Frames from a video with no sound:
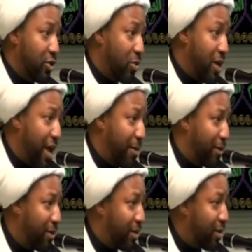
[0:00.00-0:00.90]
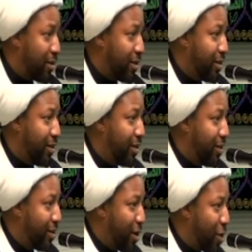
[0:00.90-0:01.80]
And this is what happened again in
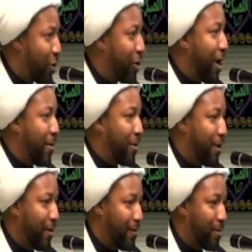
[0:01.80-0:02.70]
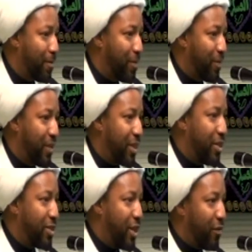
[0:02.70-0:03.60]
the other camp.
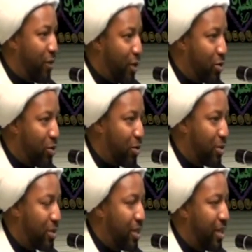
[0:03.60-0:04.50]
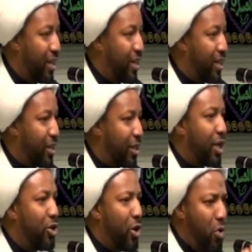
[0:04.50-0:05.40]
That these individuals
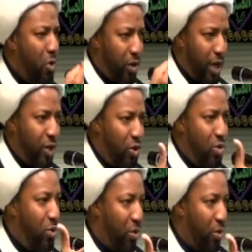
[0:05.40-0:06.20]
that they know they